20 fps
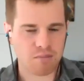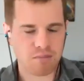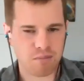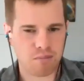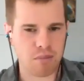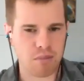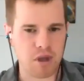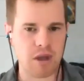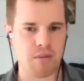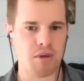
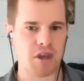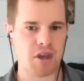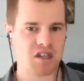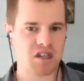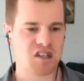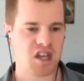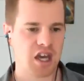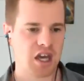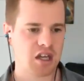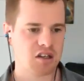beaming his
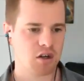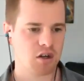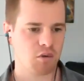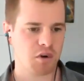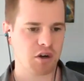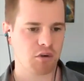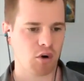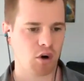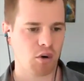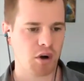head to
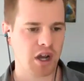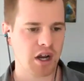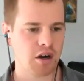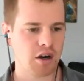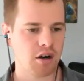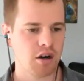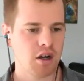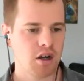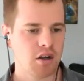regrow hair.